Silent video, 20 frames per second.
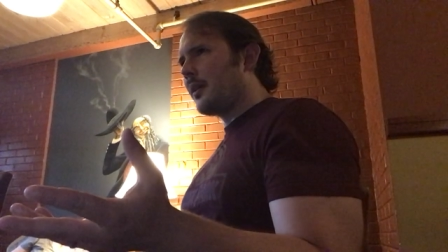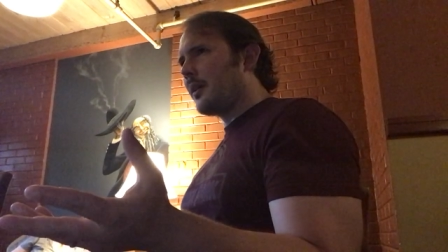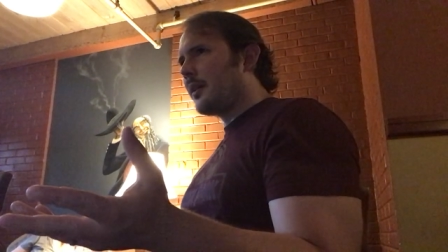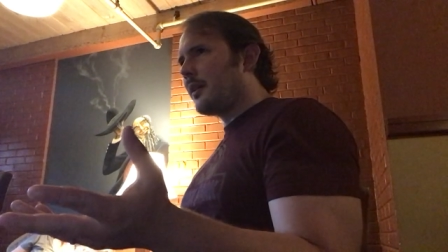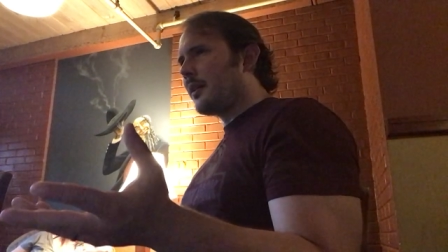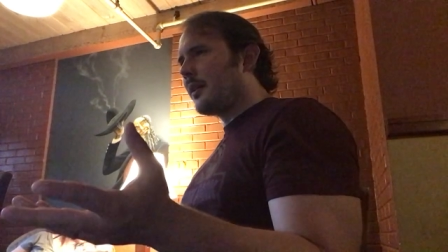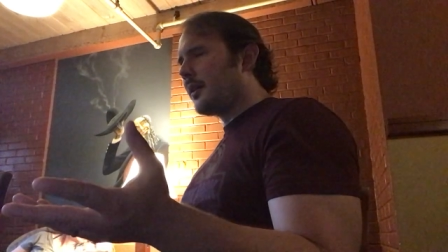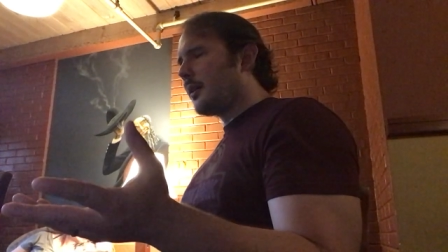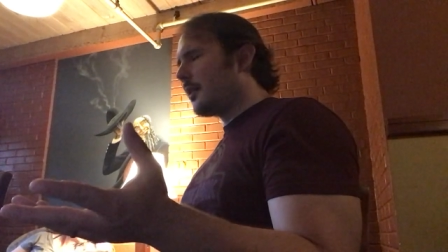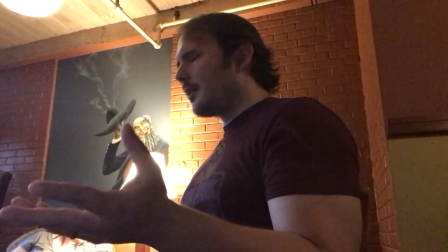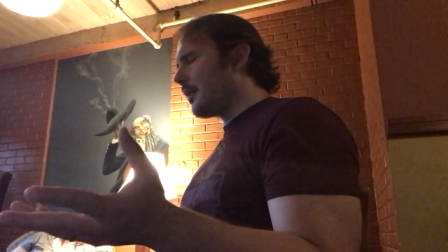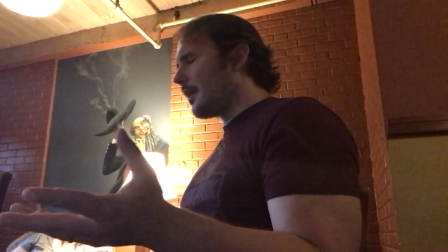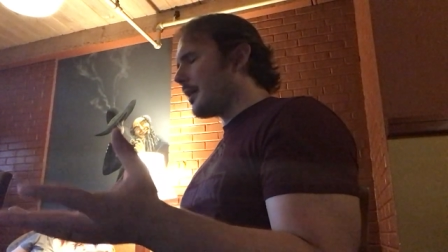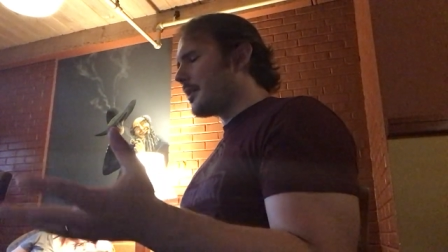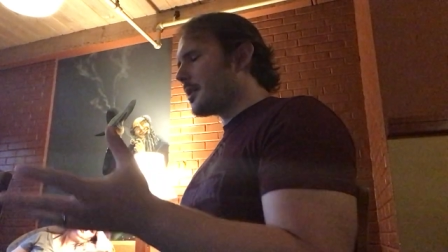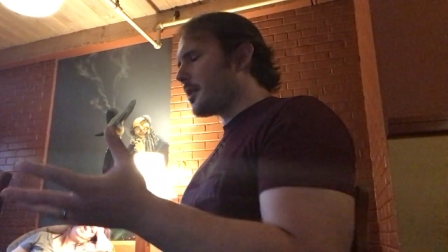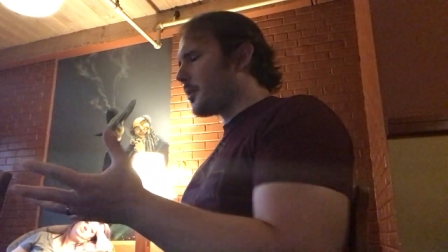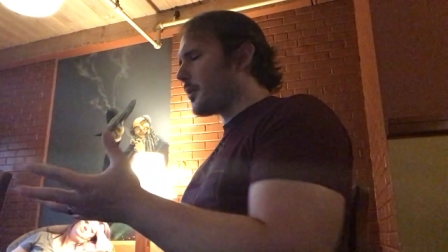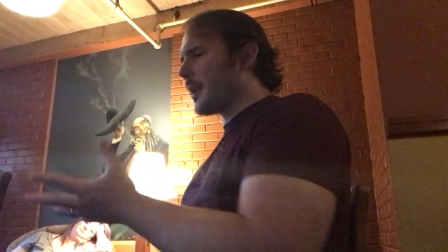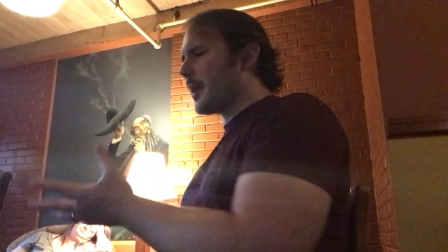Mm.
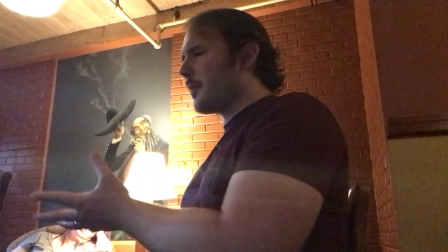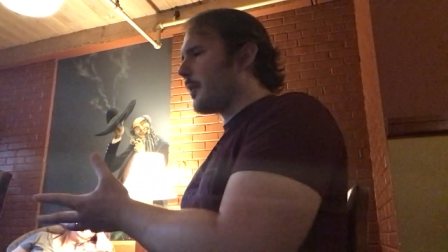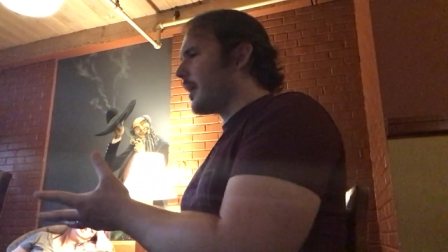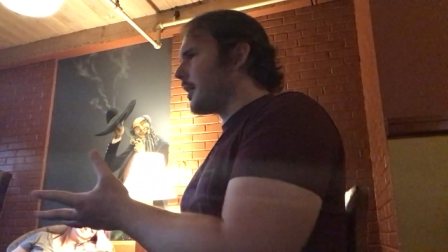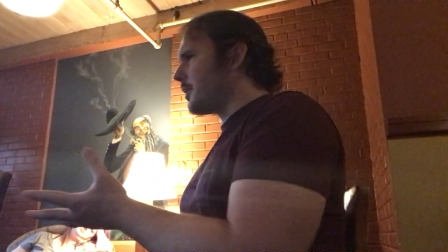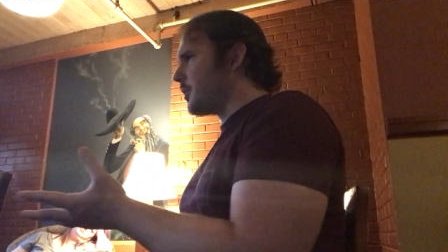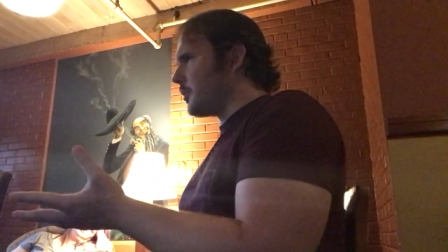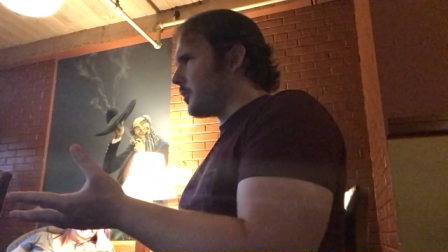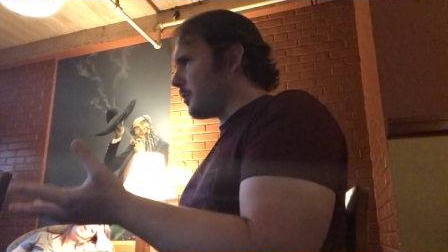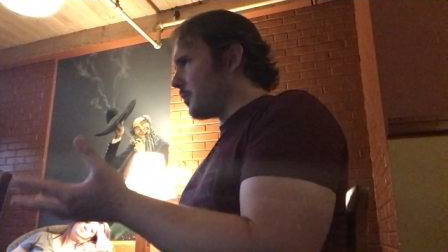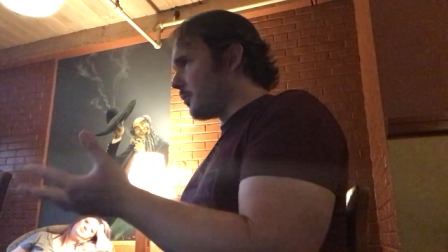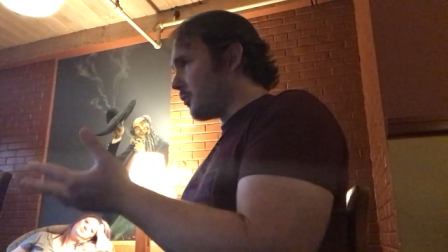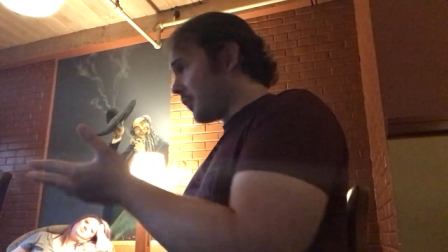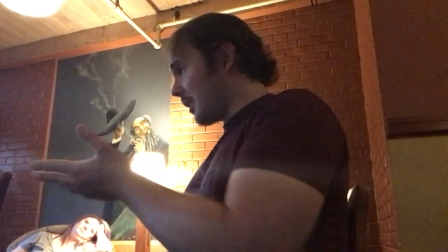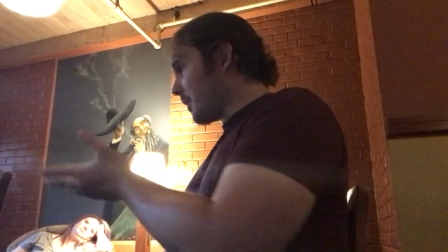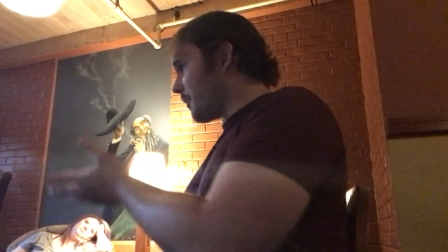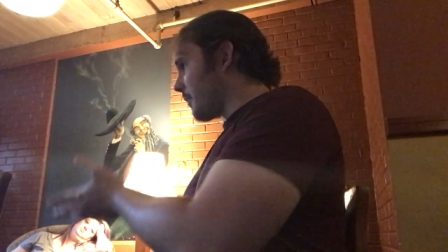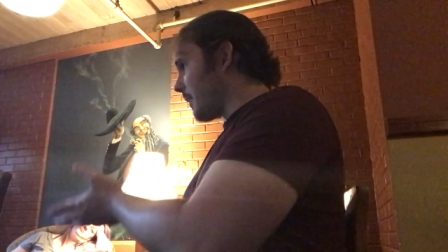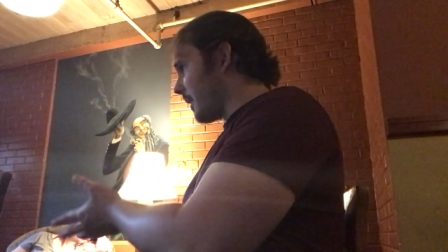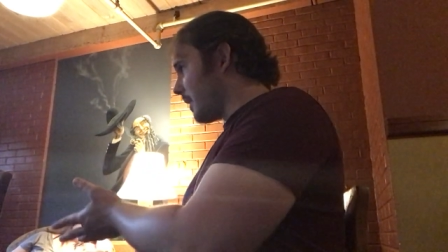It's a great way to
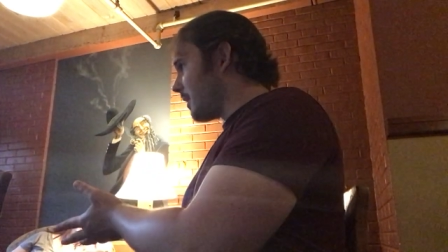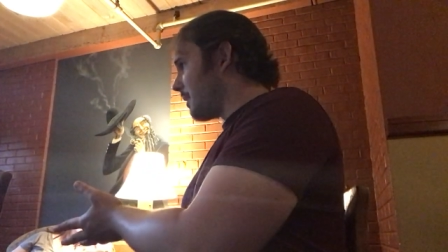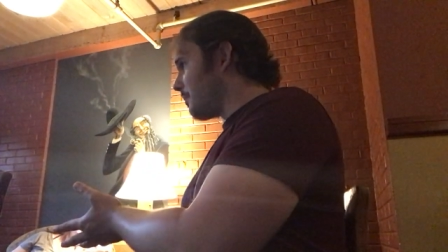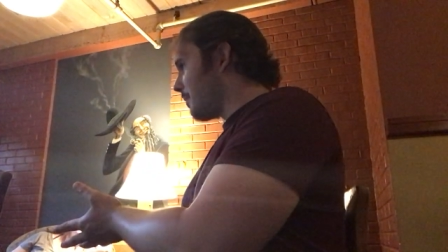generate